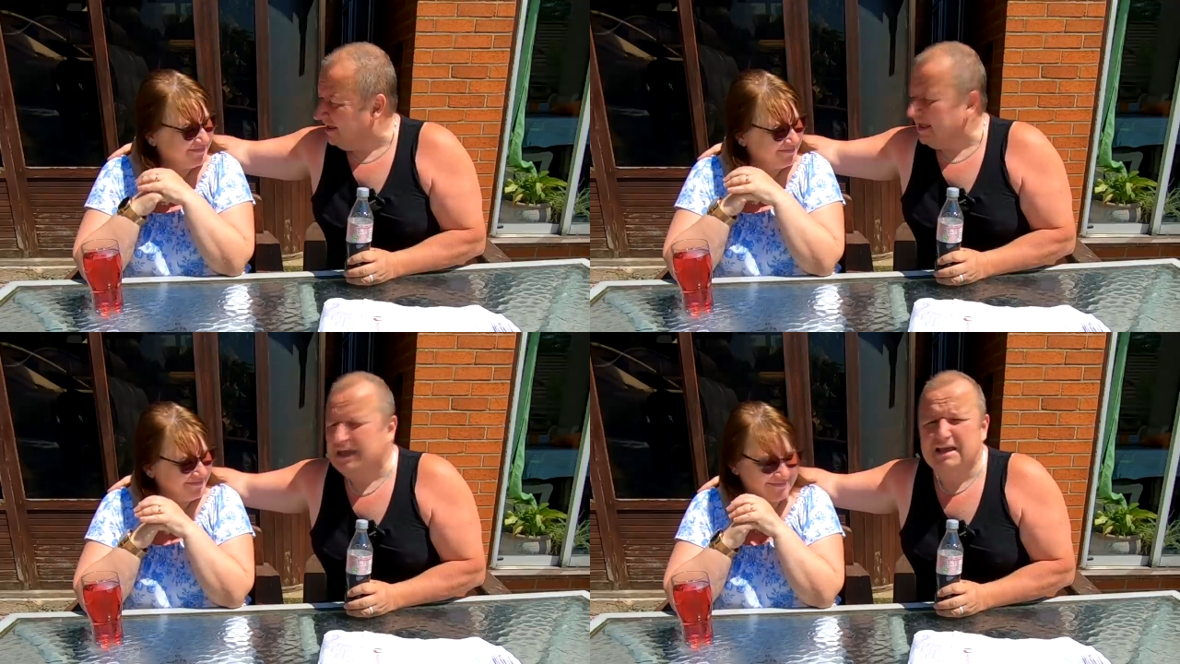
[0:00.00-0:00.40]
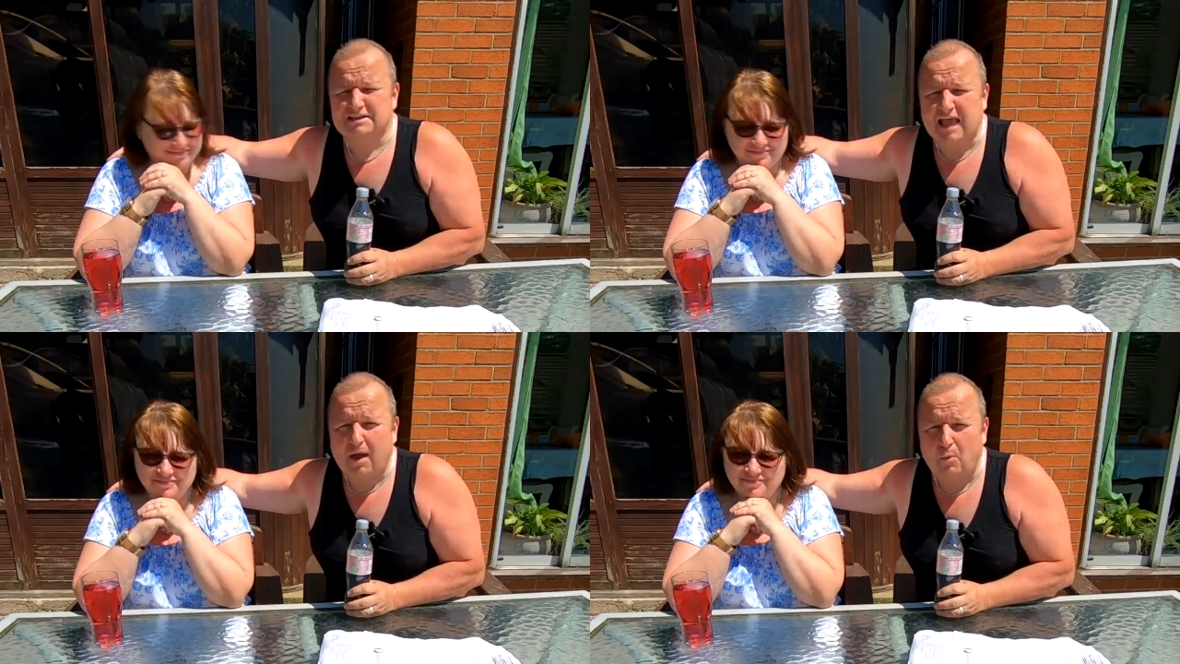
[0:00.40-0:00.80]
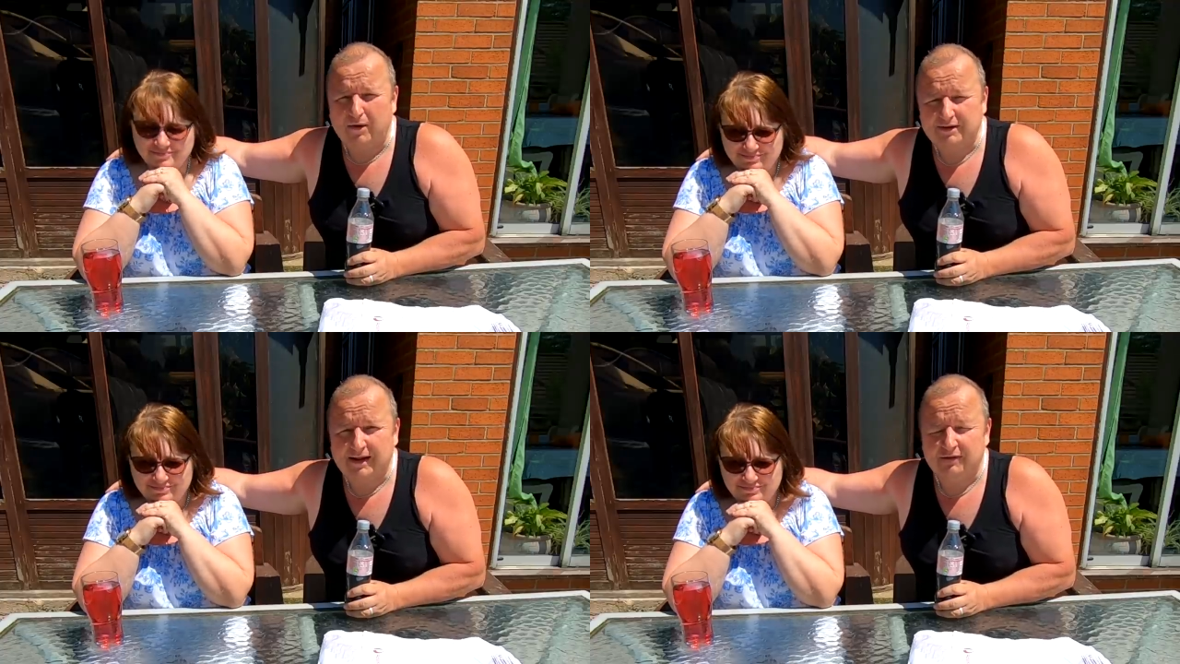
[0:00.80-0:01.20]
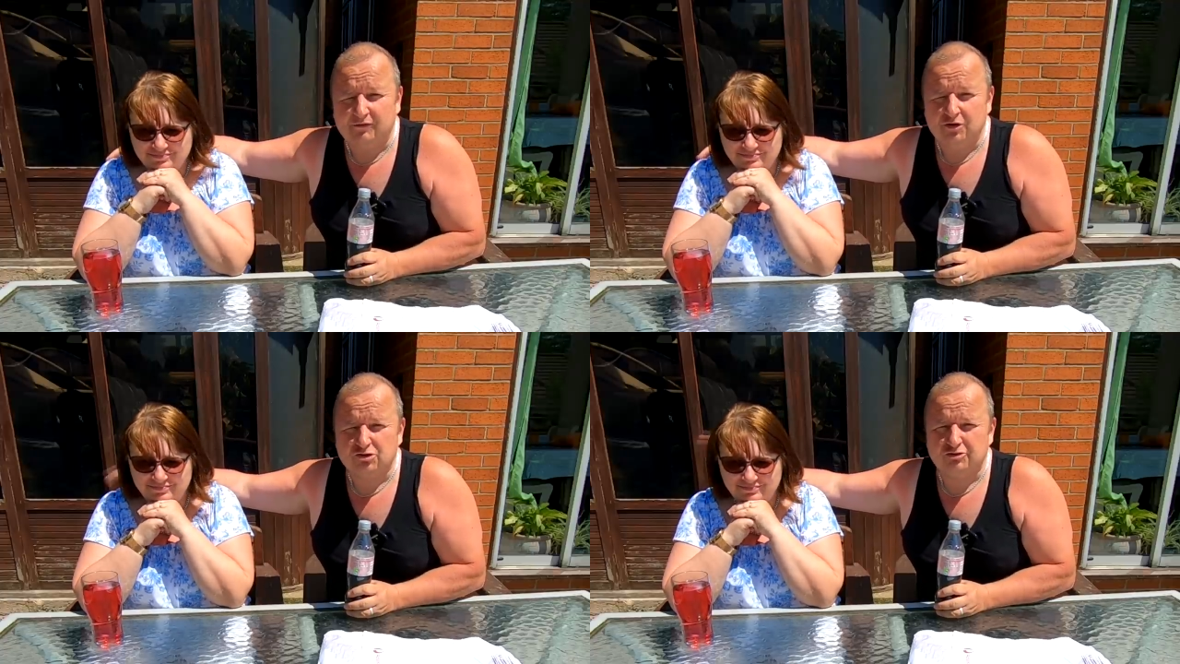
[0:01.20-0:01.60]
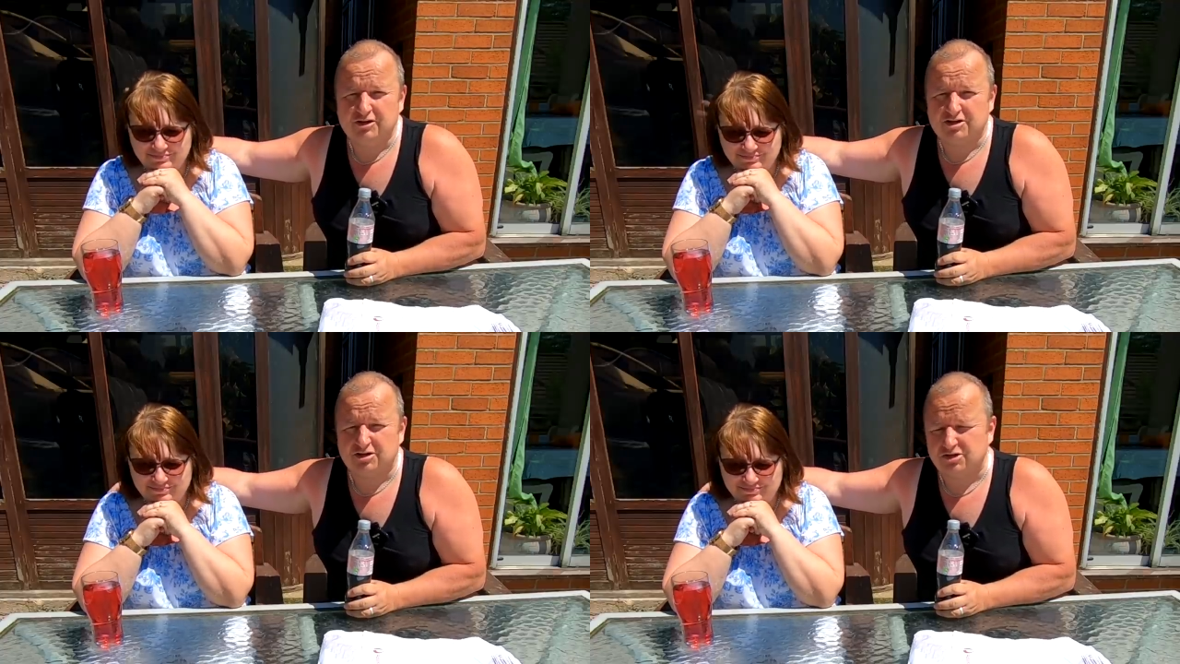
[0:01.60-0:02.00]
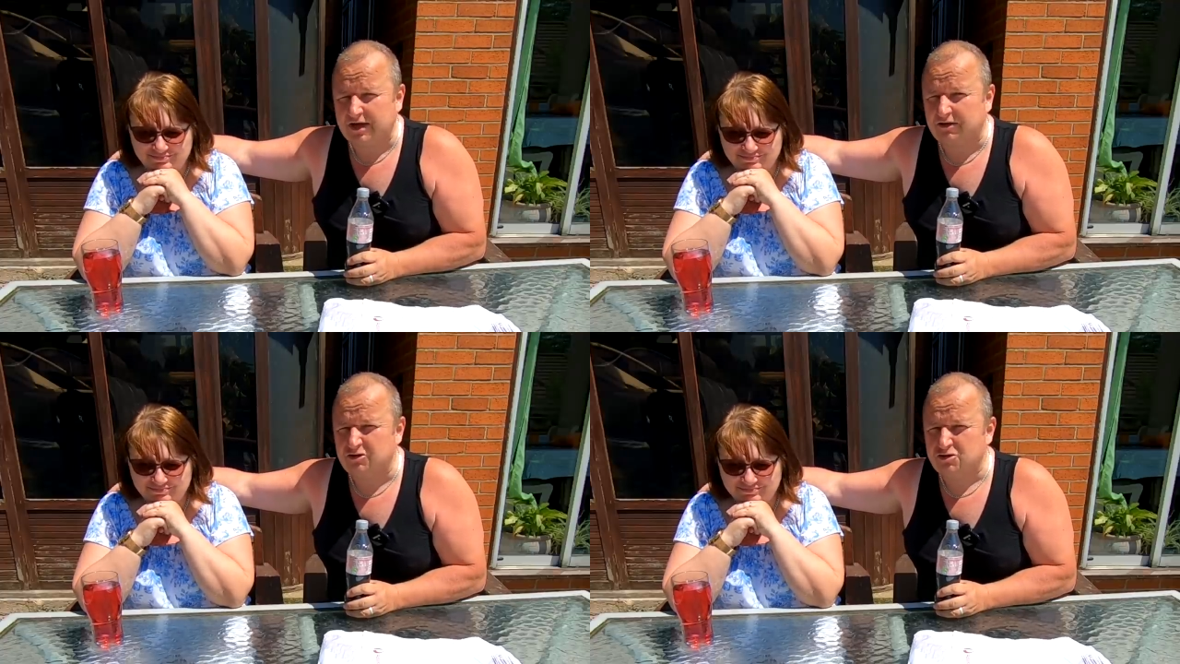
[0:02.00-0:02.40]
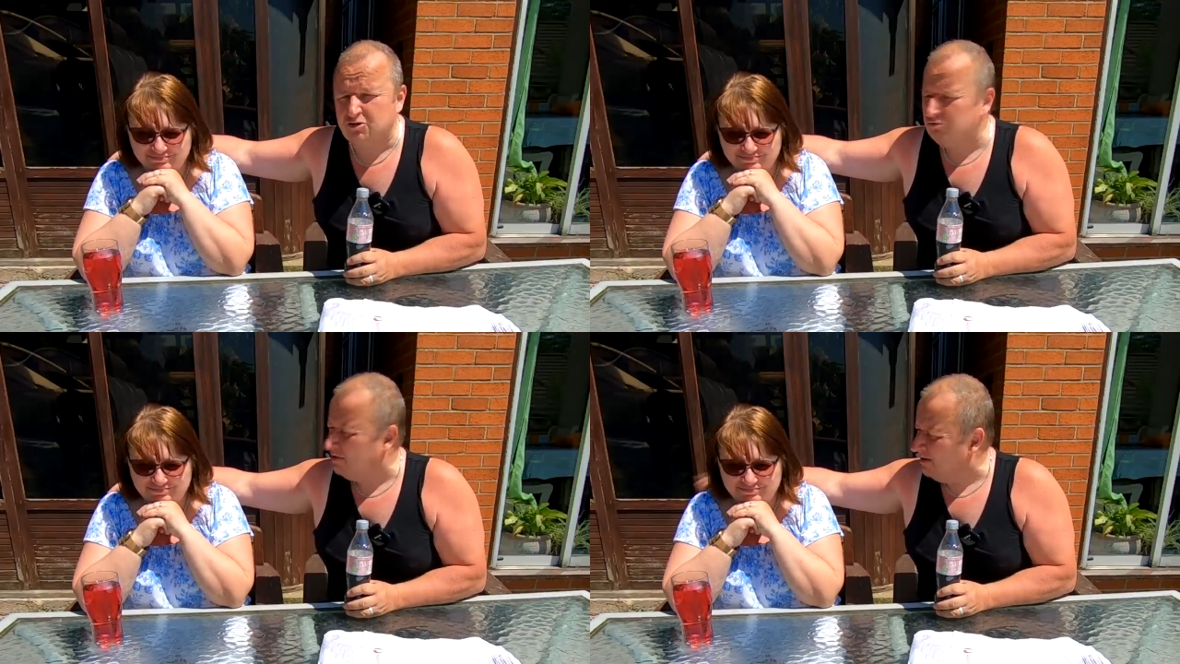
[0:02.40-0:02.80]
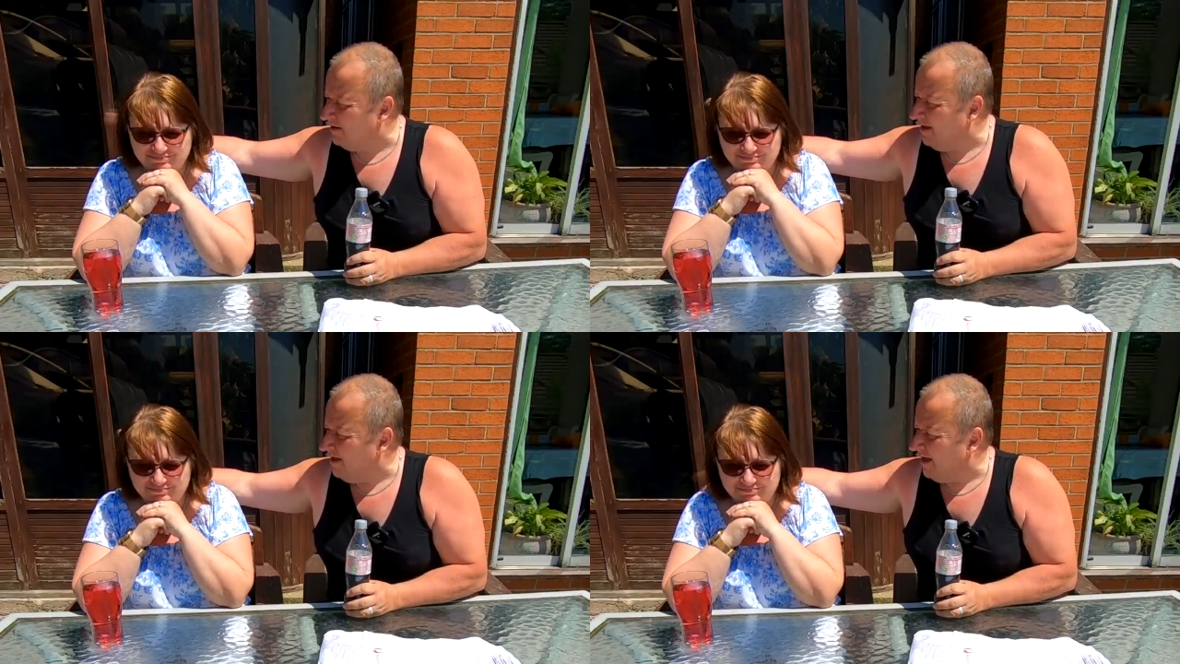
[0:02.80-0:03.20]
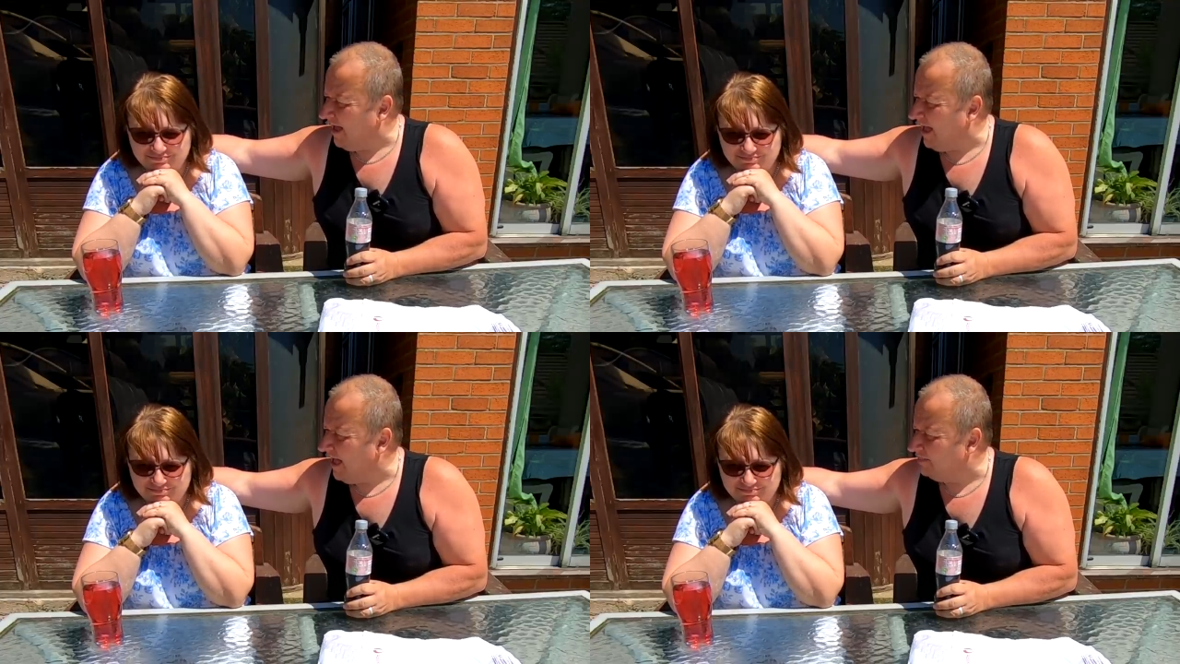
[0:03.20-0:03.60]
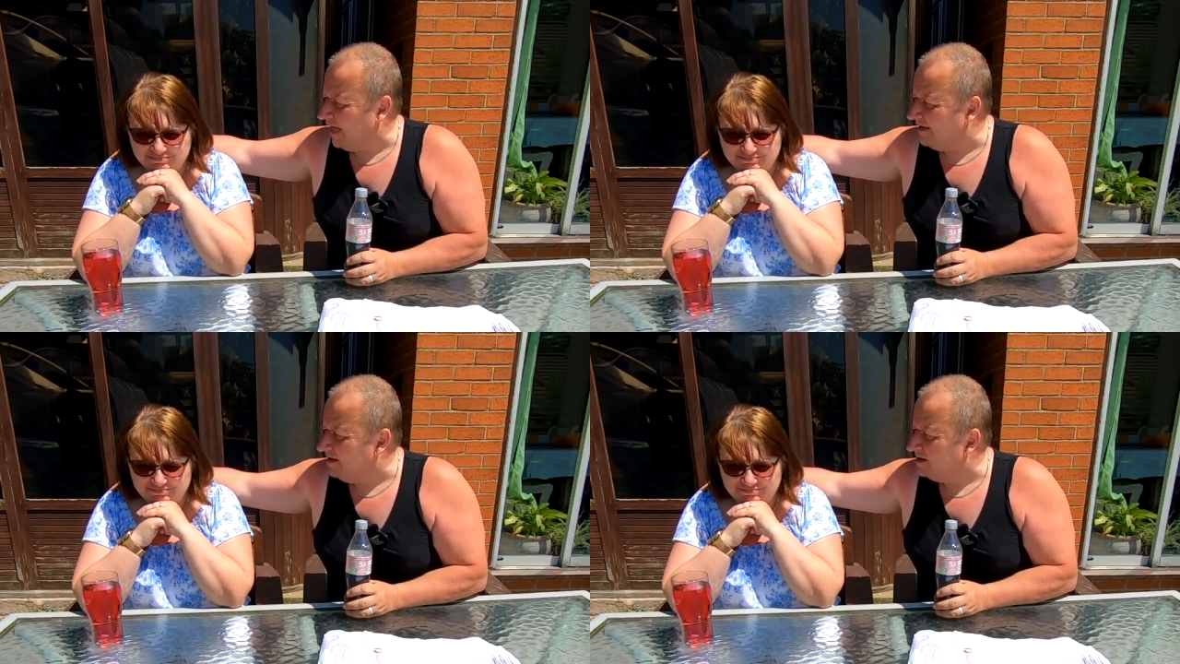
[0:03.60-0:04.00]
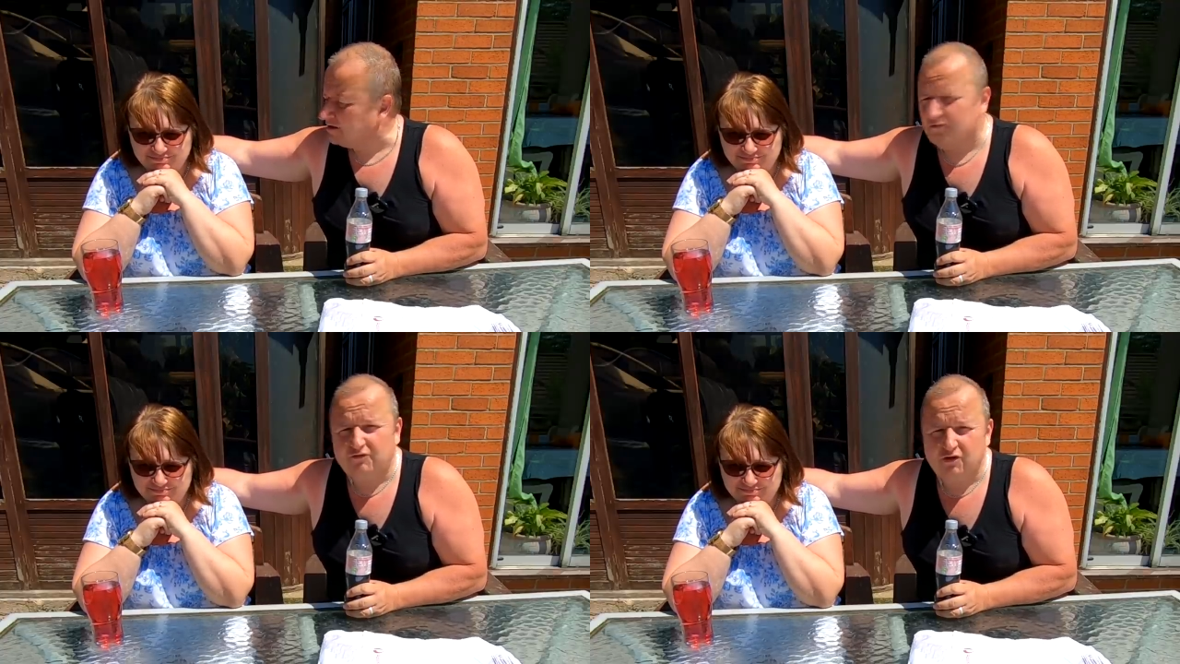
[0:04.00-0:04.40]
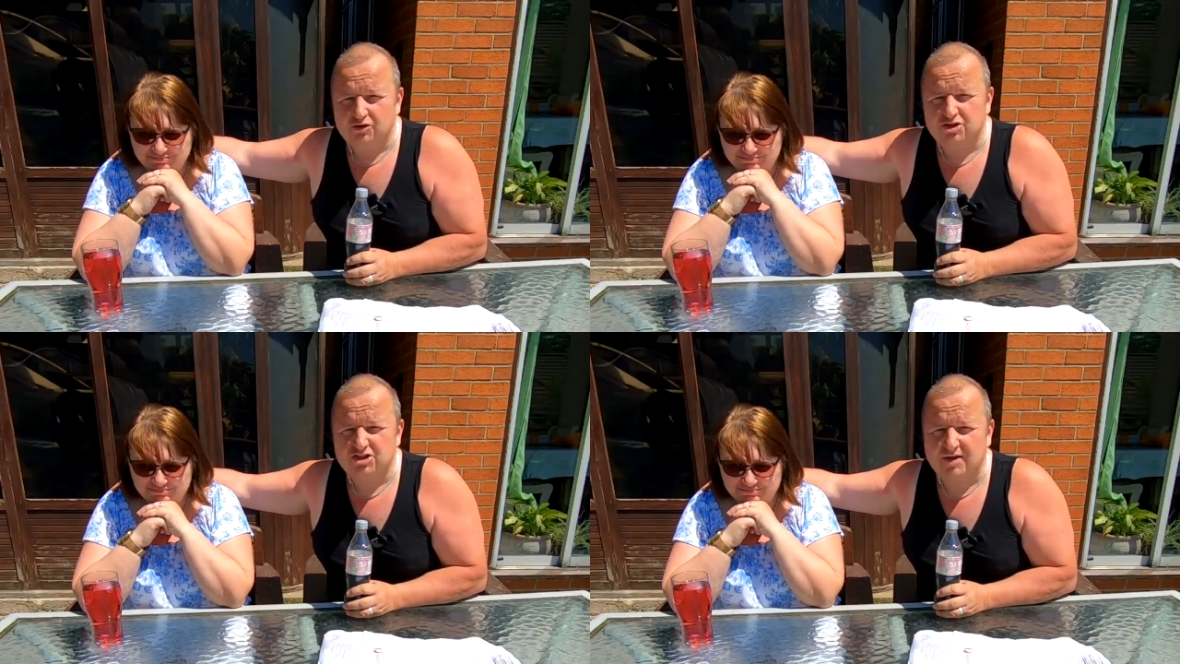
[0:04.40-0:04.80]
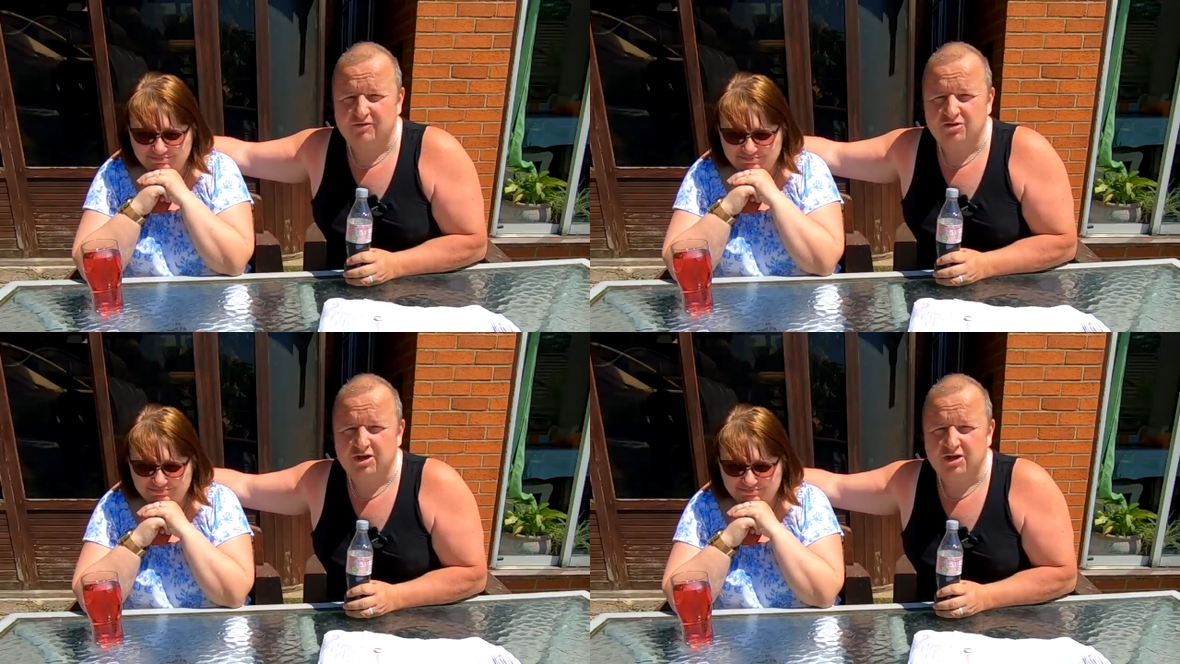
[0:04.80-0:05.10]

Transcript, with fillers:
Speaker 1: It is our wedding anniversary. This is the 2nd of June, and that is 37